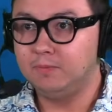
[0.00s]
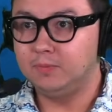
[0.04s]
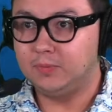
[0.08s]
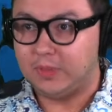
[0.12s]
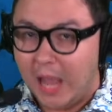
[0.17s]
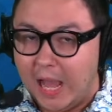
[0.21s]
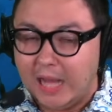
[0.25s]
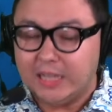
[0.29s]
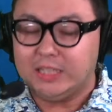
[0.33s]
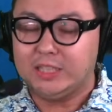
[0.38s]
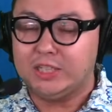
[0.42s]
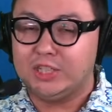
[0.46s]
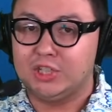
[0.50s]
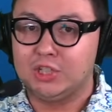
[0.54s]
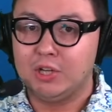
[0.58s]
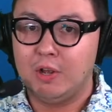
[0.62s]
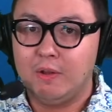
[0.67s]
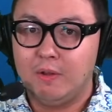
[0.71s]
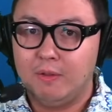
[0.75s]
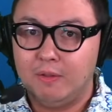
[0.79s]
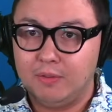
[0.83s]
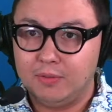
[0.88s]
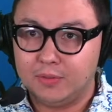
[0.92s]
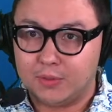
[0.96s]
That's
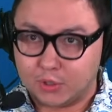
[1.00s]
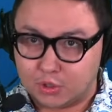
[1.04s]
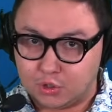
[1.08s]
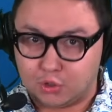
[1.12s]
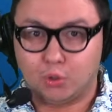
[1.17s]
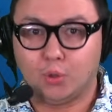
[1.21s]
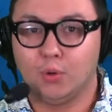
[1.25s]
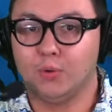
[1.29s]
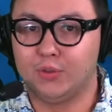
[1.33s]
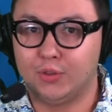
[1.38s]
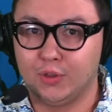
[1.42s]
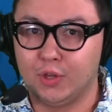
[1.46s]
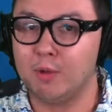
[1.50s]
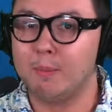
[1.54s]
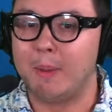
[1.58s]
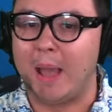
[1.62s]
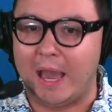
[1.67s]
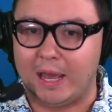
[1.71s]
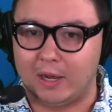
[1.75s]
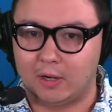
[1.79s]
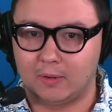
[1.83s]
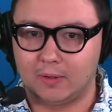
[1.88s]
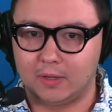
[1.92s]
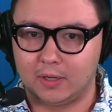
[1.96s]
the truth of the
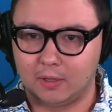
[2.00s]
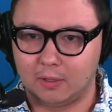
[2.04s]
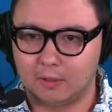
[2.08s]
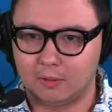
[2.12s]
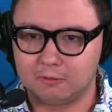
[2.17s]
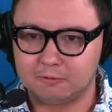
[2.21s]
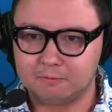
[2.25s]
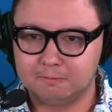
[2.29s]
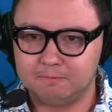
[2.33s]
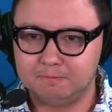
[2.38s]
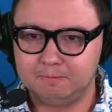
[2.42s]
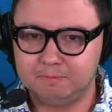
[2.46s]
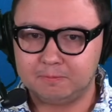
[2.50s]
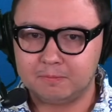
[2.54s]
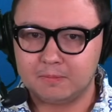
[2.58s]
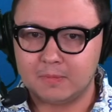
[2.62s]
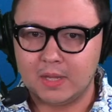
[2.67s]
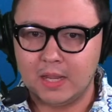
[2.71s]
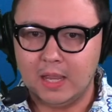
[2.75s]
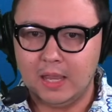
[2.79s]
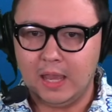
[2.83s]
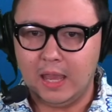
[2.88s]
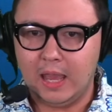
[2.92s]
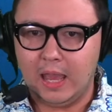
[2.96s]
matter here.
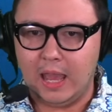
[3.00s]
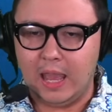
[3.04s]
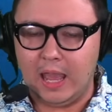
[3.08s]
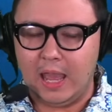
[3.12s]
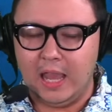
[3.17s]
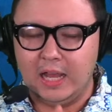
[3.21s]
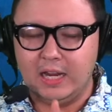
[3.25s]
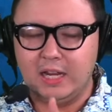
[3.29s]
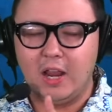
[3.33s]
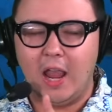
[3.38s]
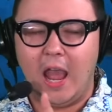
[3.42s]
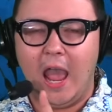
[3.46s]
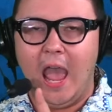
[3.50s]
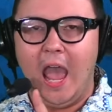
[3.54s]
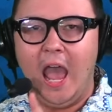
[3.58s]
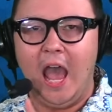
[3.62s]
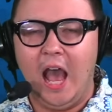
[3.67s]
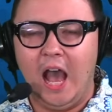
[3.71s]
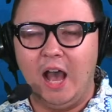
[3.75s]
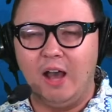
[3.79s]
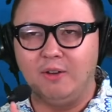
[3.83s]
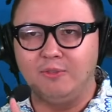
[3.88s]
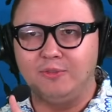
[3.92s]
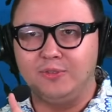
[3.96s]
And you
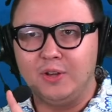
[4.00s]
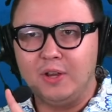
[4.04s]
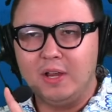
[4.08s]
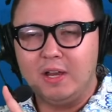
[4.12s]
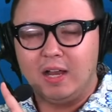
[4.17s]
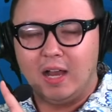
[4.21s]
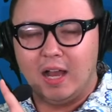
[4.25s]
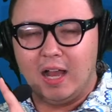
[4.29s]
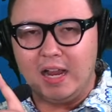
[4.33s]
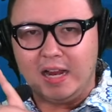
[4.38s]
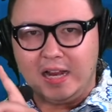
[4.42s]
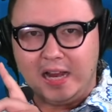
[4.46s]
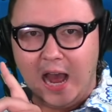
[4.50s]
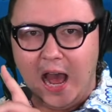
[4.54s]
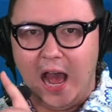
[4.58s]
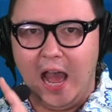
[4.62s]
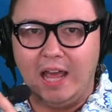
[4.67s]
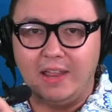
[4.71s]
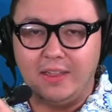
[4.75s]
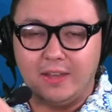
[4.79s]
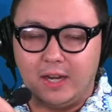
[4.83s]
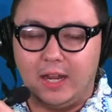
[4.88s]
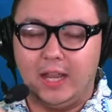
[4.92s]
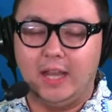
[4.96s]
have a
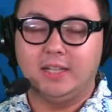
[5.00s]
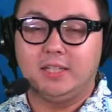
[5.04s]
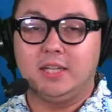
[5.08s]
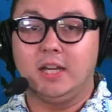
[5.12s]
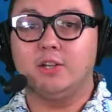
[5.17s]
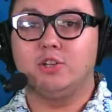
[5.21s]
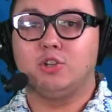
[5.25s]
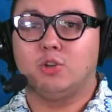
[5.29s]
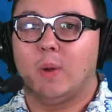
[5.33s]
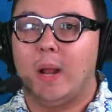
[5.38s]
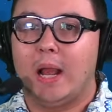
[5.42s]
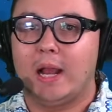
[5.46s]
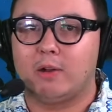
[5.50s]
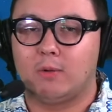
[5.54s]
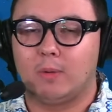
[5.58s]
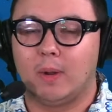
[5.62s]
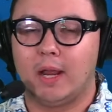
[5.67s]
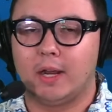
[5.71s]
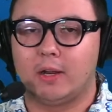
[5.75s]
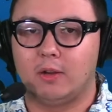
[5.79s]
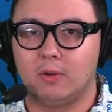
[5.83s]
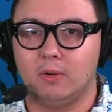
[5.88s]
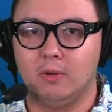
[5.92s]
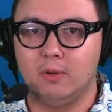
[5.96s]
guy that has a track
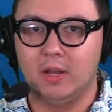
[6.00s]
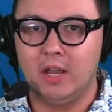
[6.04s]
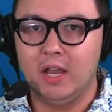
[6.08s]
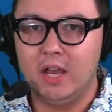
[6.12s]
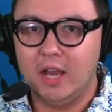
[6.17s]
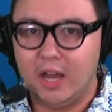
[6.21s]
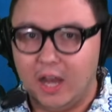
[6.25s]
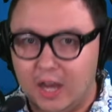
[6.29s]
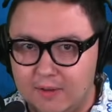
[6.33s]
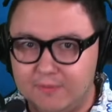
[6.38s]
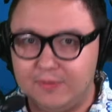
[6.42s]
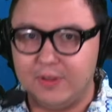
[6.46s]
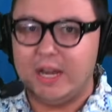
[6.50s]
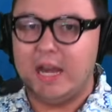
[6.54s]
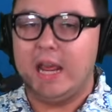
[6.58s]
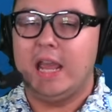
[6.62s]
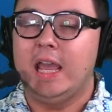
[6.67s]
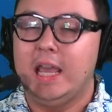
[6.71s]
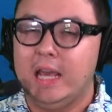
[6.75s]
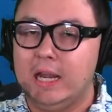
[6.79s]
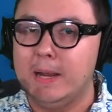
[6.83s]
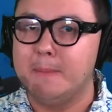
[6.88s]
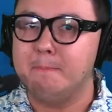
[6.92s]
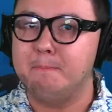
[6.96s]
record of an
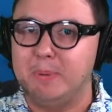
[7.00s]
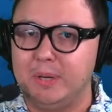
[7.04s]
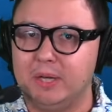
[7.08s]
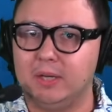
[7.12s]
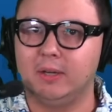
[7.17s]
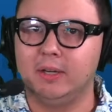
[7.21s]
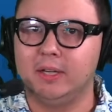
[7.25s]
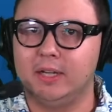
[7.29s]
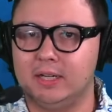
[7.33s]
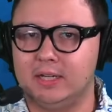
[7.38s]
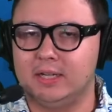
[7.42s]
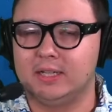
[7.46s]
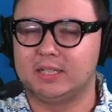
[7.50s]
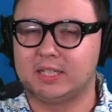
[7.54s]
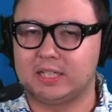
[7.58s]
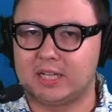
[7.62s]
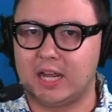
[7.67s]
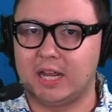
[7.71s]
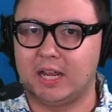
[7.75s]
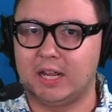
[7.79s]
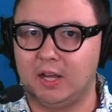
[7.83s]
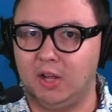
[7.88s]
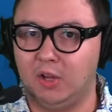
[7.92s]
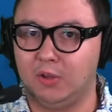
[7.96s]
inability to
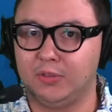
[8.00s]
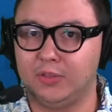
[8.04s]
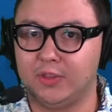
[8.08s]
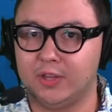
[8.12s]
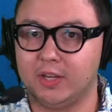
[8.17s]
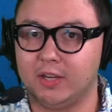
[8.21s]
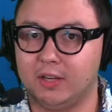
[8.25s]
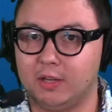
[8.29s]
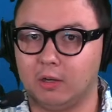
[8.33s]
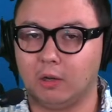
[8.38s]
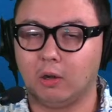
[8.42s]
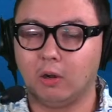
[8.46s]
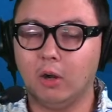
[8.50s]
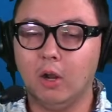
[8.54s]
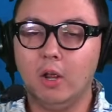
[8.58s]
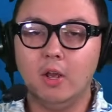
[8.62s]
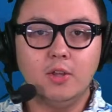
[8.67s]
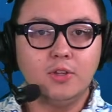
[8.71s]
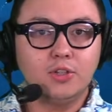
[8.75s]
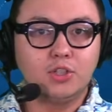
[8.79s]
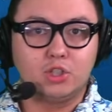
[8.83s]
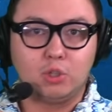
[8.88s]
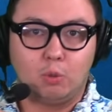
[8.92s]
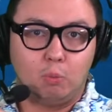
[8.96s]
stay healthy here.
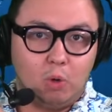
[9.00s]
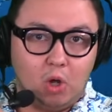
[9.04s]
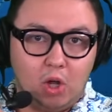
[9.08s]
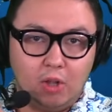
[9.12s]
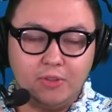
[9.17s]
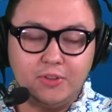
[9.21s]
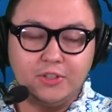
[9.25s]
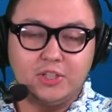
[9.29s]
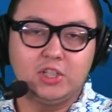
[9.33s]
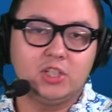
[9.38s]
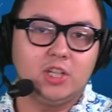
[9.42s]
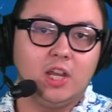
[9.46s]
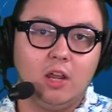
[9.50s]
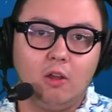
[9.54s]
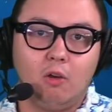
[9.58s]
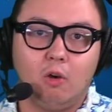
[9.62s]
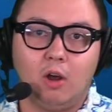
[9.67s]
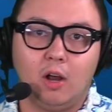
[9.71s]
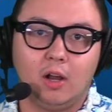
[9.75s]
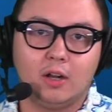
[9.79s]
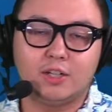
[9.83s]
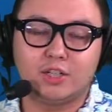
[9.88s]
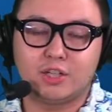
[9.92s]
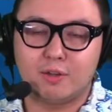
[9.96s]
So while the
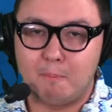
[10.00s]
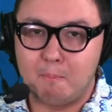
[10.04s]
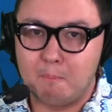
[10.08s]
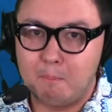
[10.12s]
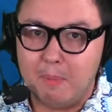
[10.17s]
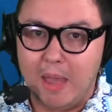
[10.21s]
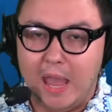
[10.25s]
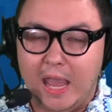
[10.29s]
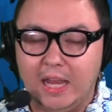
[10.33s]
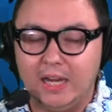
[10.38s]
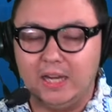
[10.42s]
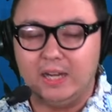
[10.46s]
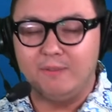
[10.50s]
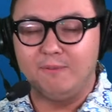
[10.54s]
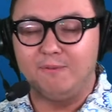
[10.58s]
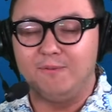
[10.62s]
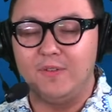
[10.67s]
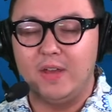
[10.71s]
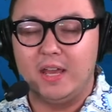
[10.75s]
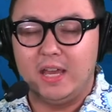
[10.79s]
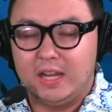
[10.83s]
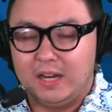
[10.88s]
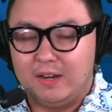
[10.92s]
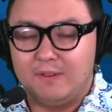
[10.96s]
Seahawks made an
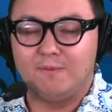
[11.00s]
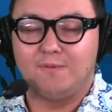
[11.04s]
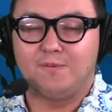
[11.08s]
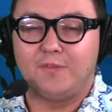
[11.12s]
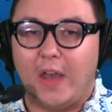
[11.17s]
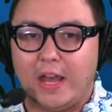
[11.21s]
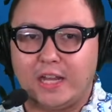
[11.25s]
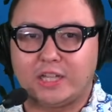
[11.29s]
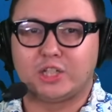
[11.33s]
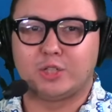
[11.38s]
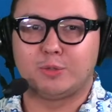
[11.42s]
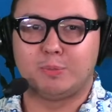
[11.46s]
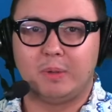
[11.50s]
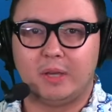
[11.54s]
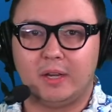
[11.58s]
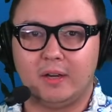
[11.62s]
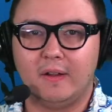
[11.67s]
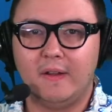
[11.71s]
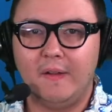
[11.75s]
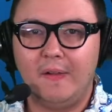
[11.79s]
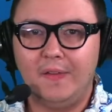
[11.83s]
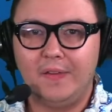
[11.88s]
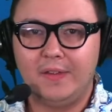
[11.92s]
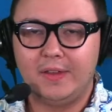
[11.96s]
investment
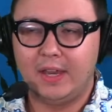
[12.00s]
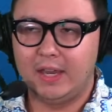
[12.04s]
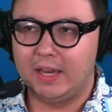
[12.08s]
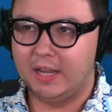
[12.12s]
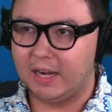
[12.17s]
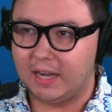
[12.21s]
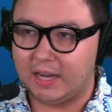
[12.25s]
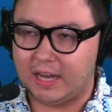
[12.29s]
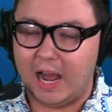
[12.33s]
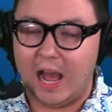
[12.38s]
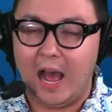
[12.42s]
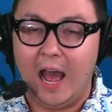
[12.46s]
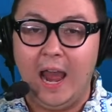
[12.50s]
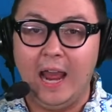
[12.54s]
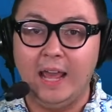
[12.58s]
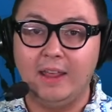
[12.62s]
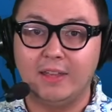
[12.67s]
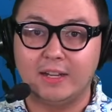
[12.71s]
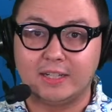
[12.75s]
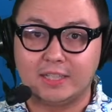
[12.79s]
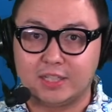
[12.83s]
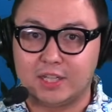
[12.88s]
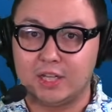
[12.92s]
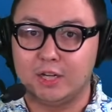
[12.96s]
and a guy
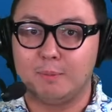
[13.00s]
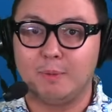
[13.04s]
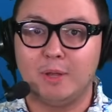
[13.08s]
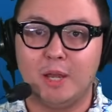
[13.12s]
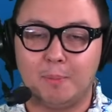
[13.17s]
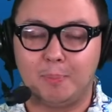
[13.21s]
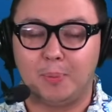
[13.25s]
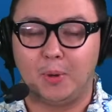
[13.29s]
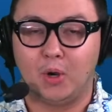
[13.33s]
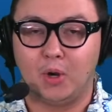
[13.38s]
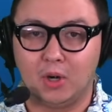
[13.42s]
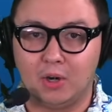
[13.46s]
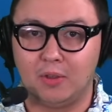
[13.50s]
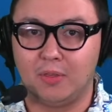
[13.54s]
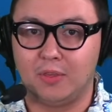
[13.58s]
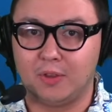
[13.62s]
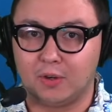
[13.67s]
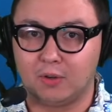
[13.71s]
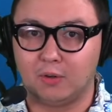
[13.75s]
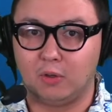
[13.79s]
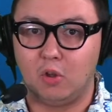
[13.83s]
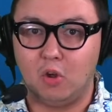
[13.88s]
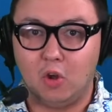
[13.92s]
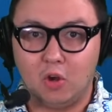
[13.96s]
that's going to be a part of
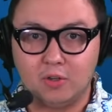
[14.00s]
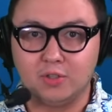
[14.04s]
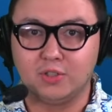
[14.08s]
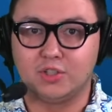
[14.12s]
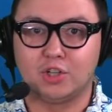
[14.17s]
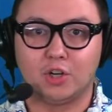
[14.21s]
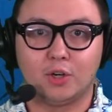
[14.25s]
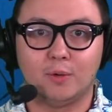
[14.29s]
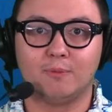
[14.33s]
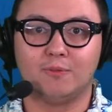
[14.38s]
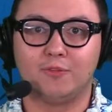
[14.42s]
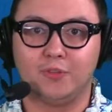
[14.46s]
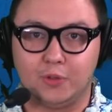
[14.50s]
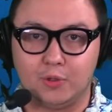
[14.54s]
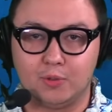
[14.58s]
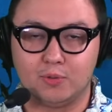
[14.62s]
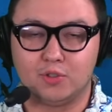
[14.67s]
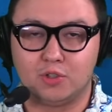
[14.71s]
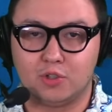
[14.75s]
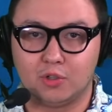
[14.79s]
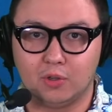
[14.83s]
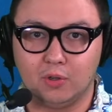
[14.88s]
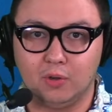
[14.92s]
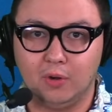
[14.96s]
their long-term
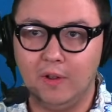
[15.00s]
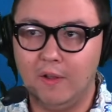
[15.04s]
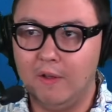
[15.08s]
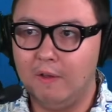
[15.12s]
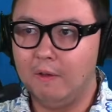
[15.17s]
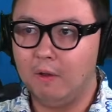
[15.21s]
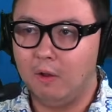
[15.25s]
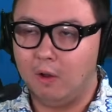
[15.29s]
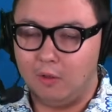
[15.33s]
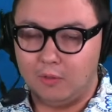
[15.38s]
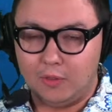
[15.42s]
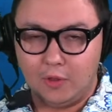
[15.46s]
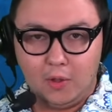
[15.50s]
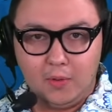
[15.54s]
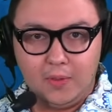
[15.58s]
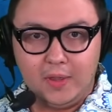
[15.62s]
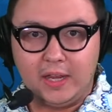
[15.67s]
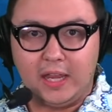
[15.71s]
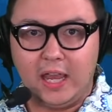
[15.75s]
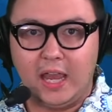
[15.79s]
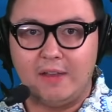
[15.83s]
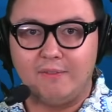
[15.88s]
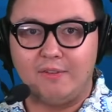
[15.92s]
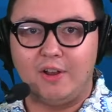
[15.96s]
future, although they
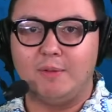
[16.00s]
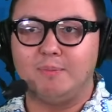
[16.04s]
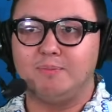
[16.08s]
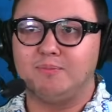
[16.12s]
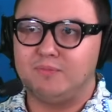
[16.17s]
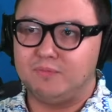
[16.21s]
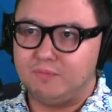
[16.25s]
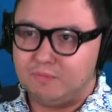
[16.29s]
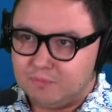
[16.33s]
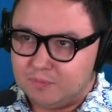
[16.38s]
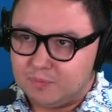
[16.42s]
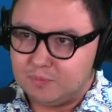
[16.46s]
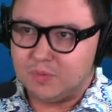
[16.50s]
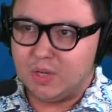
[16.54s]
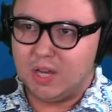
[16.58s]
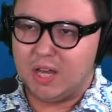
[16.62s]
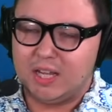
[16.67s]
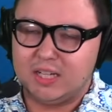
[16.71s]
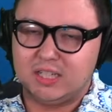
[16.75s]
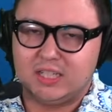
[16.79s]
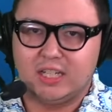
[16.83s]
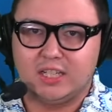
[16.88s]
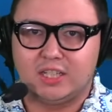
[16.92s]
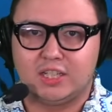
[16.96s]
gave up
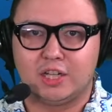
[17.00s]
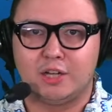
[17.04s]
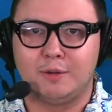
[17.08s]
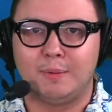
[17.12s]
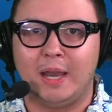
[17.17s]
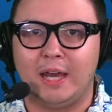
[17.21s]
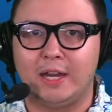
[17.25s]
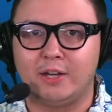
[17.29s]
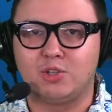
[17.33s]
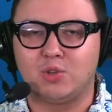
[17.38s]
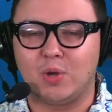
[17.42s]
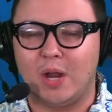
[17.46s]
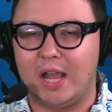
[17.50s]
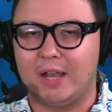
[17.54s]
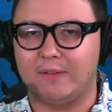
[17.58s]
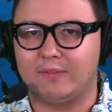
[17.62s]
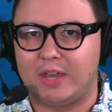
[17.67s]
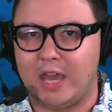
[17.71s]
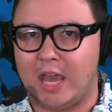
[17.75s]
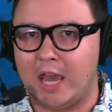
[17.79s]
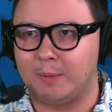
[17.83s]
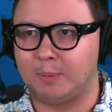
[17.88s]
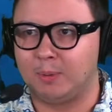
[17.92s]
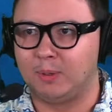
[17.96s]
a decent amount of draft
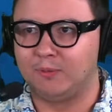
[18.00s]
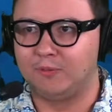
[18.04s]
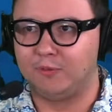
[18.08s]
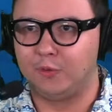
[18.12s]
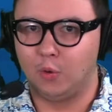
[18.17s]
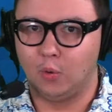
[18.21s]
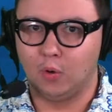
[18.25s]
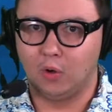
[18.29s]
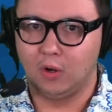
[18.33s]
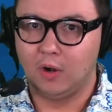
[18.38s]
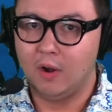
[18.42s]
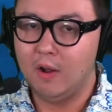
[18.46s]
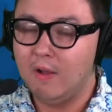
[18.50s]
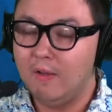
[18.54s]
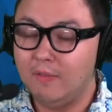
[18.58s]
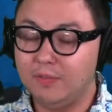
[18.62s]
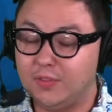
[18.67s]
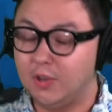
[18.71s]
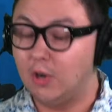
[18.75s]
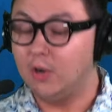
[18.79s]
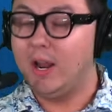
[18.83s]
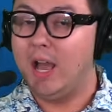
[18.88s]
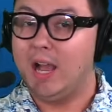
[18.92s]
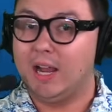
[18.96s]
capital for,
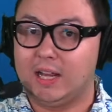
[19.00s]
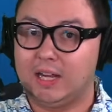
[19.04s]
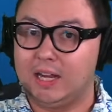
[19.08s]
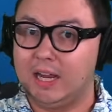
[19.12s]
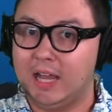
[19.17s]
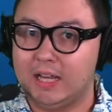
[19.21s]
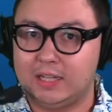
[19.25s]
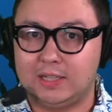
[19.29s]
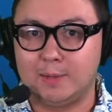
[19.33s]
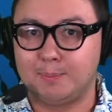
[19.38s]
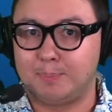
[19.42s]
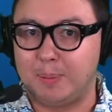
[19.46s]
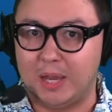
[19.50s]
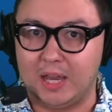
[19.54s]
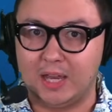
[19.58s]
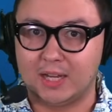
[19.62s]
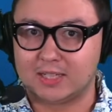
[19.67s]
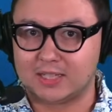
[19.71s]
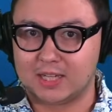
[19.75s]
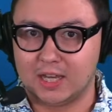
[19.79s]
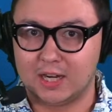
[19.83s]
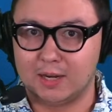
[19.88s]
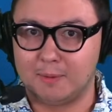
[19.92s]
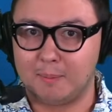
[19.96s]
they're not going to have to pay a
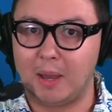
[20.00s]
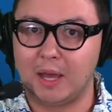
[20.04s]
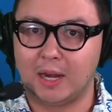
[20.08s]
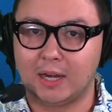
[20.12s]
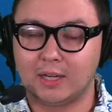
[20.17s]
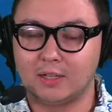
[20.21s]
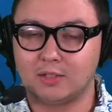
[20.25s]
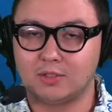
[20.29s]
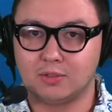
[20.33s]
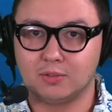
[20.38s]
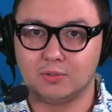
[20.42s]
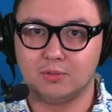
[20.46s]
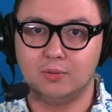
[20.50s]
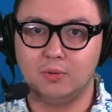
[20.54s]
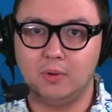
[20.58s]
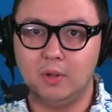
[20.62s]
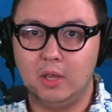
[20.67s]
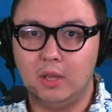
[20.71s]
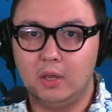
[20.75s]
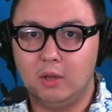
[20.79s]
ton of money to.